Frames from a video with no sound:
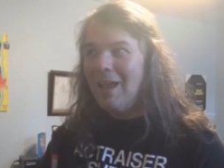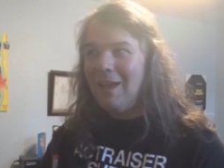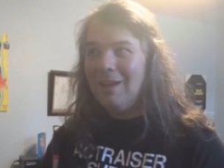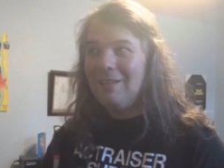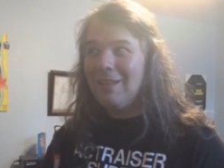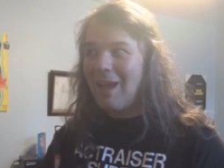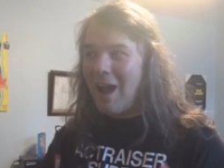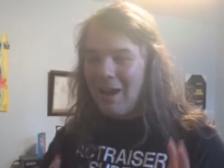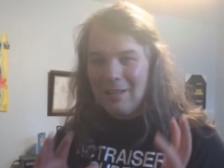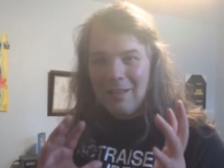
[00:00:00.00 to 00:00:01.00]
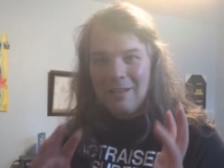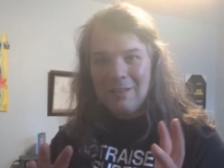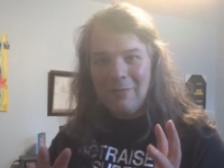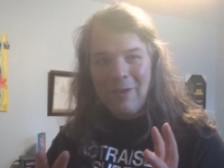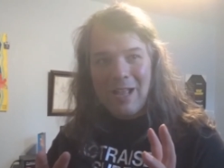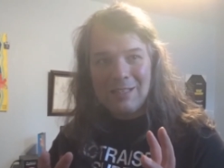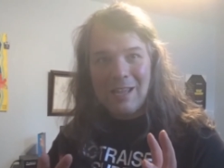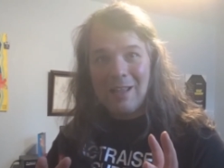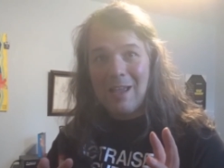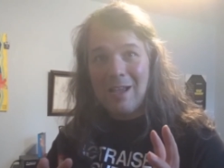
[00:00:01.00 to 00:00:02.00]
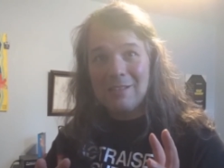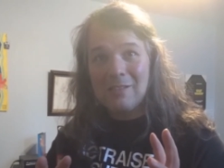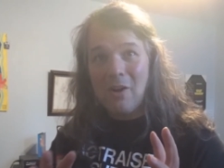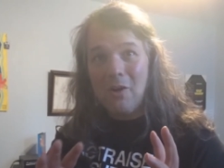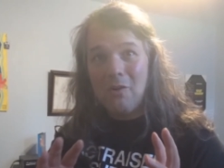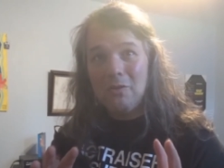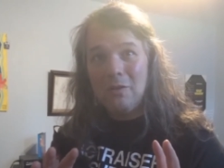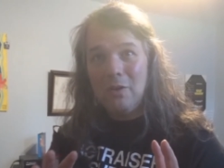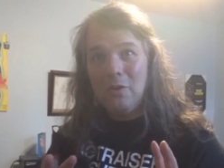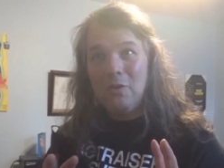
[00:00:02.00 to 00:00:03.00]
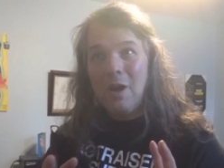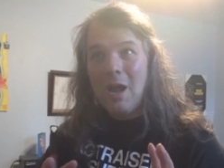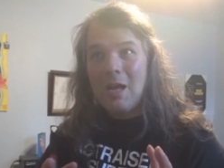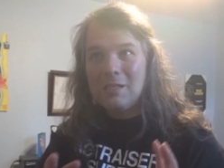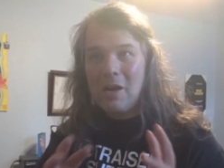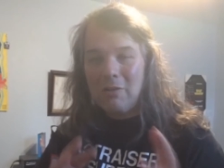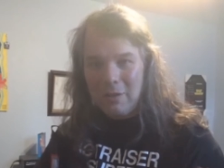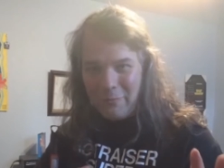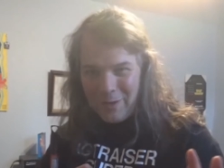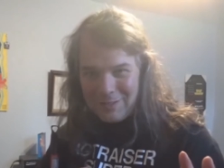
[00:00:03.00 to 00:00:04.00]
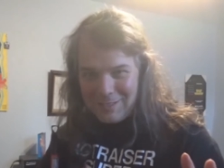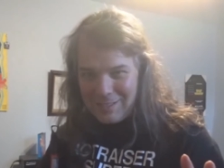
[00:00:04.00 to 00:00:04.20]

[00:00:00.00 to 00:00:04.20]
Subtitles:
And I like the fact that it has all new tower defense